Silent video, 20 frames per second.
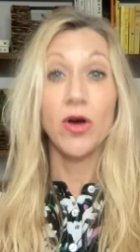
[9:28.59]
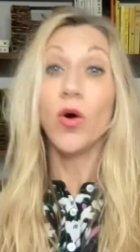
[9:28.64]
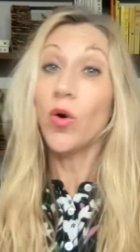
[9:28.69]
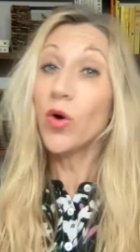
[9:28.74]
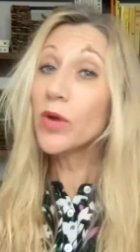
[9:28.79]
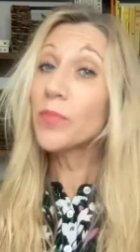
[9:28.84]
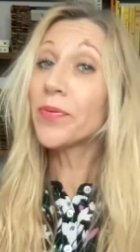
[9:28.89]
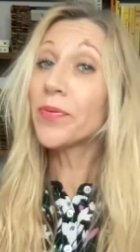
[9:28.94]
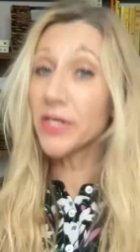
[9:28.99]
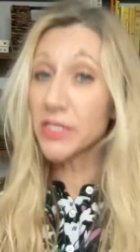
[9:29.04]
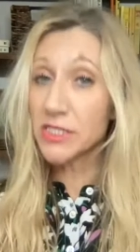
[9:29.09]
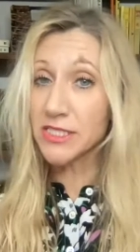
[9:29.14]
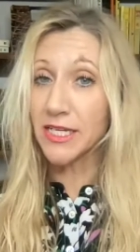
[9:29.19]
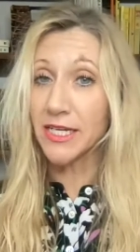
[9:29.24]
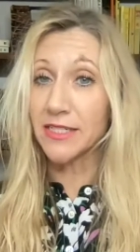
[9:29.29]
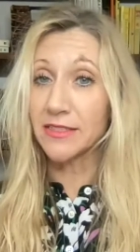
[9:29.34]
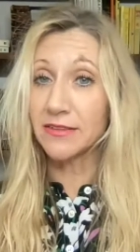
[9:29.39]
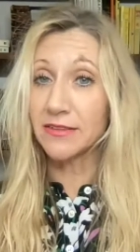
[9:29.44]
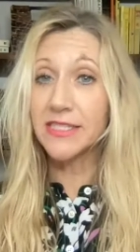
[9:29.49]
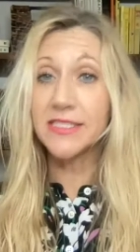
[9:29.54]
or
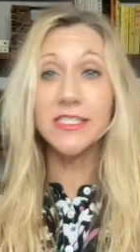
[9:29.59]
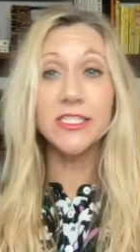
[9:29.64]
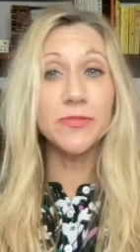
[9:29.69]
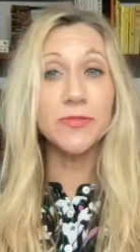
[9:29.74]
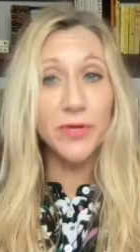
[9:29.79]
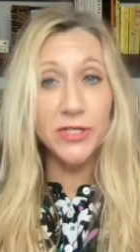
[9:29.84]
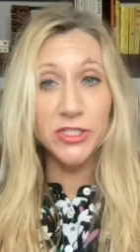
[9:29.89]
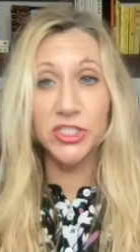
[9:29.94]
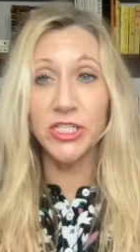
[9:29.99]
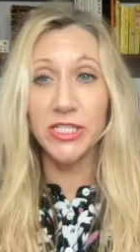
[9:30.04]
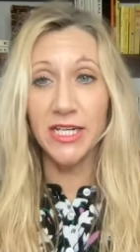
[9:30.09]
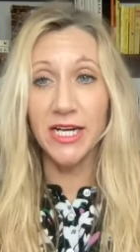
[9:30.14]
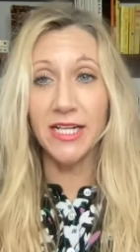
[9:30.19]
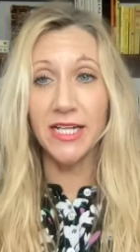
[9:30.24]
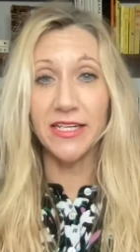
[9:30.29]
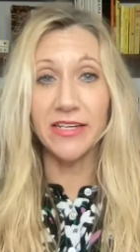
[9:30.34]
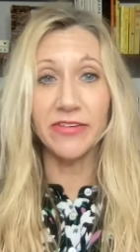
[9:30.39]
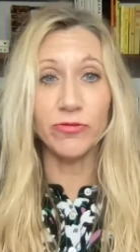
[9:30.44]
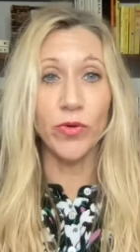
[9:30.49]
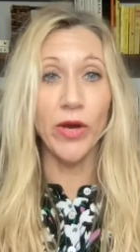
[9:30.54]
person, let's especially not
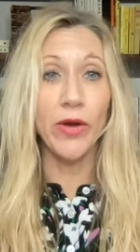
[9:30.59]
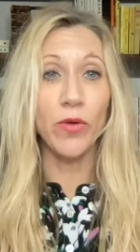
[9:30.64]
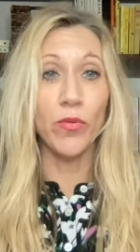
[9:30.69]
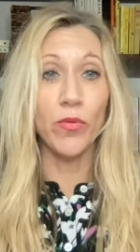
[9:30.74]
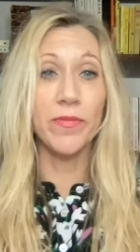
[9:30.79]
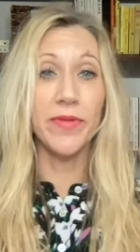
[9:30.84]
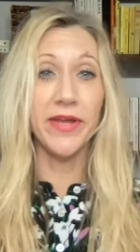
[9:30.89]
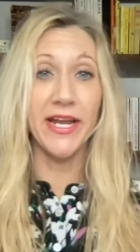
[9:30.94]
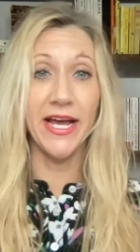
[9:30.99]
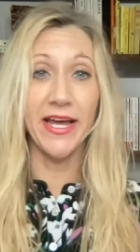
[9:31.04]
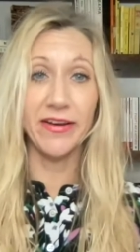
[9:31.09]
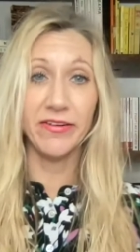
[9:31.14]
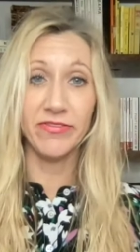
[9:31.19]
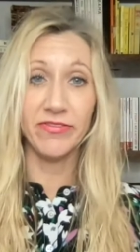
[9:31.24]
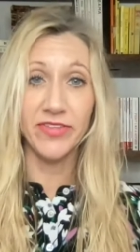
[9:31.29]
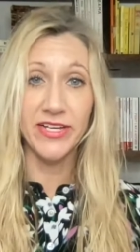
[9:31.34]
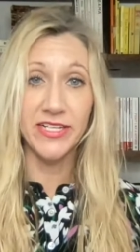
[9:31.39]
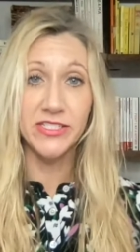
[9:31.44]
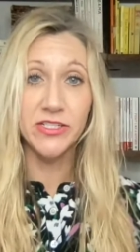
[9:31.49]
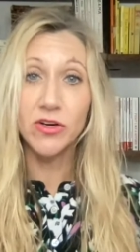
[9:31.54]
leave white women out of this.